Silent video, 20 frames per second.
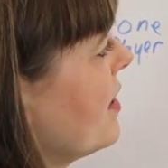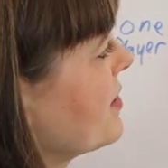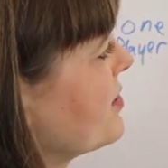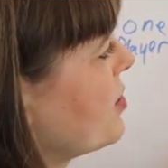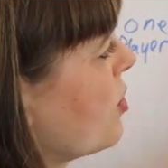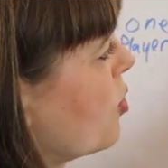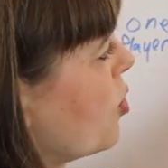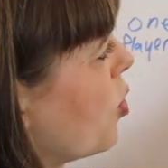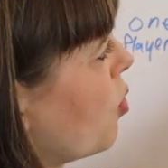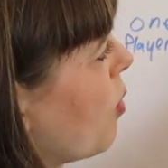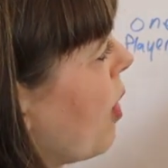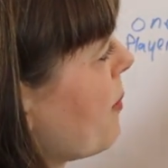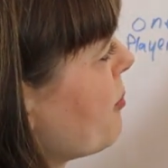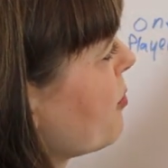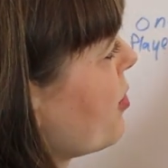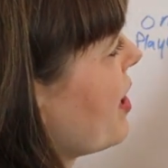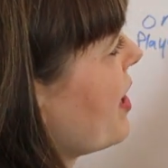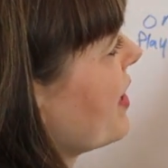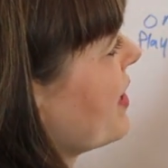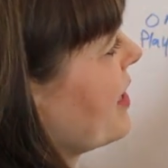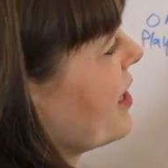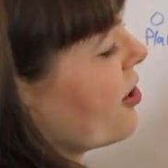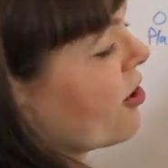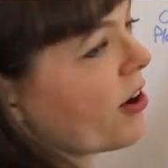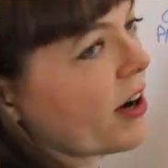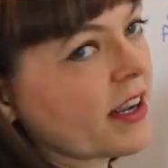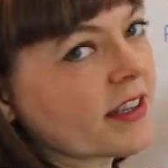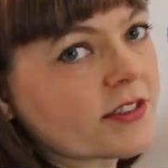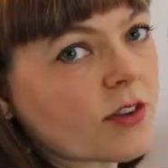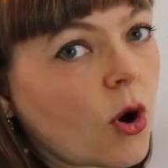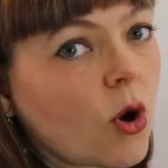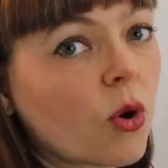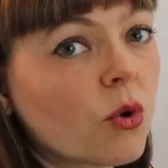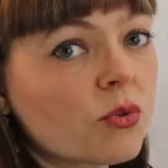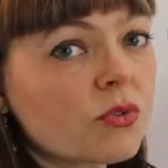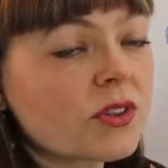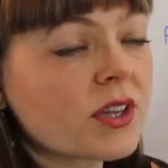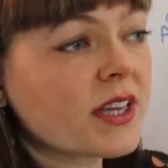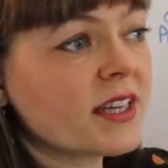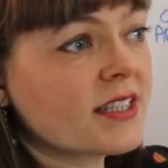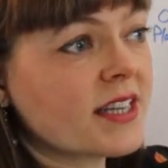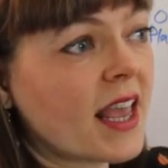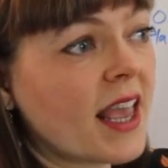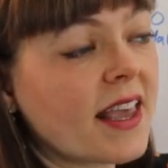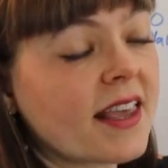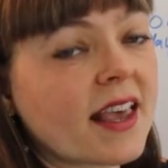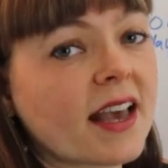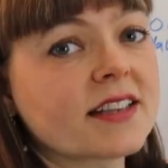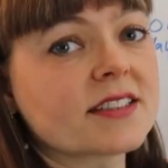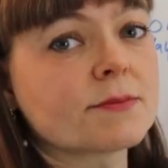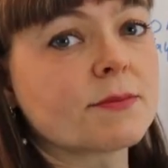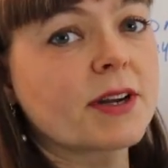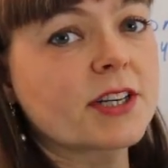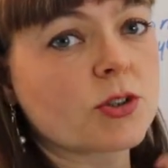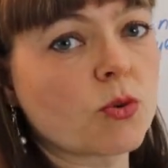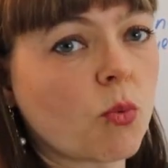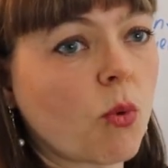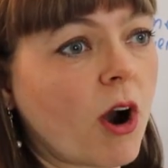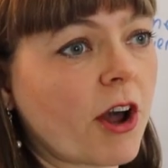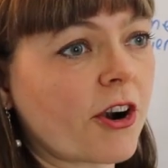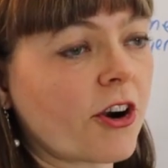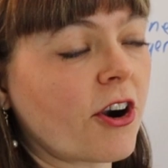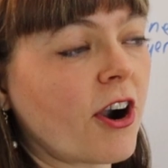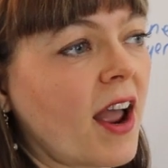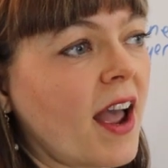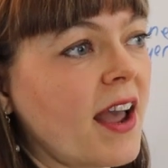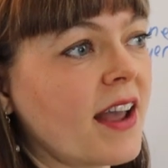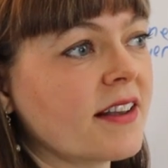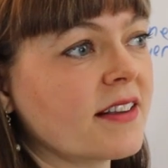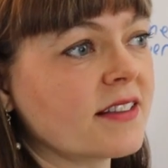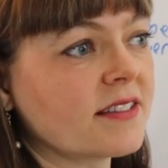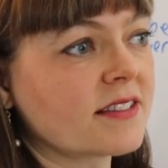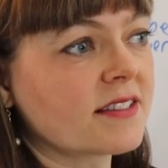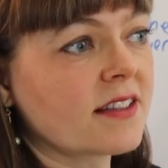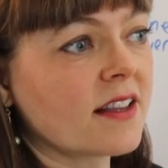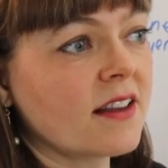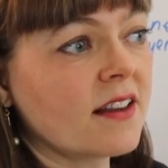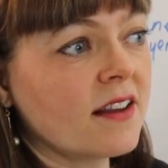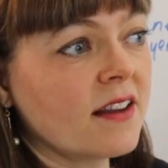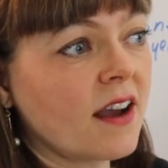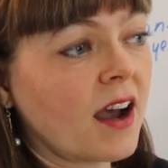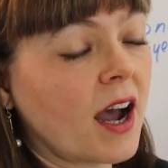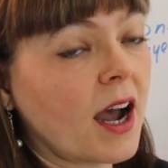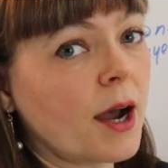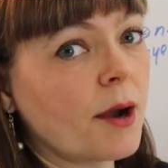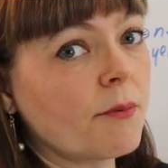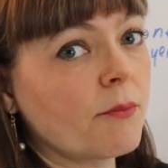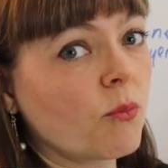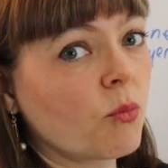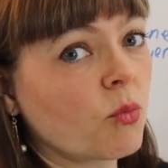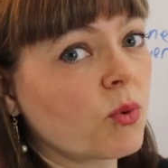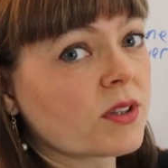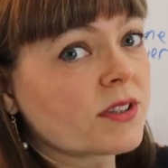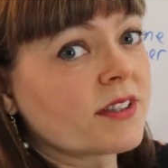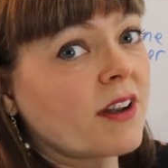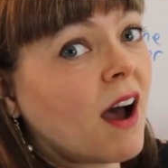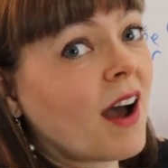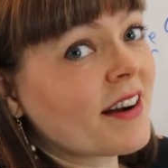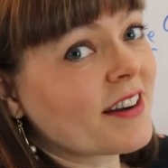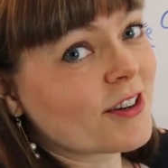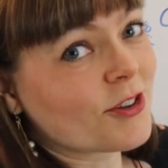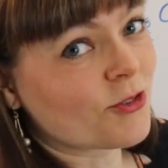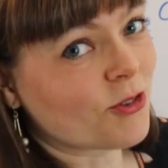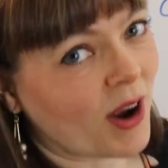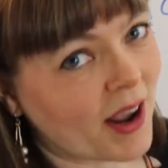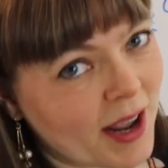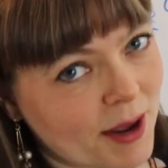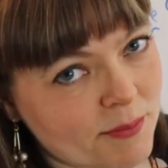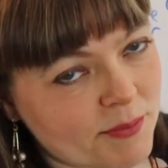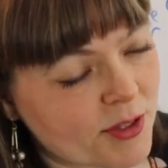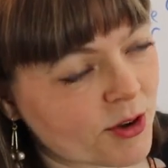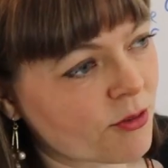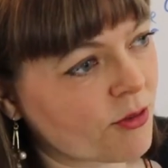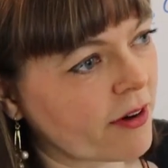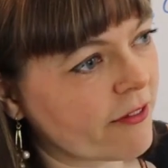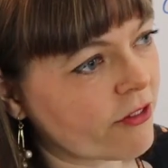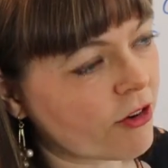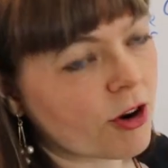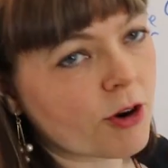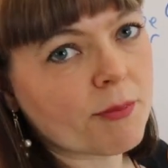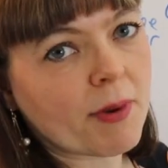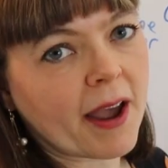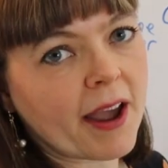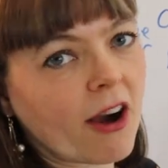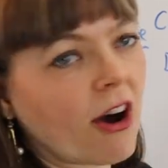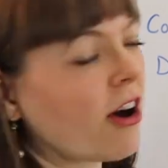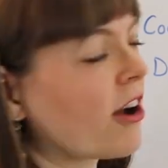So cooperate here is only take as much water as um, will not dry up the river by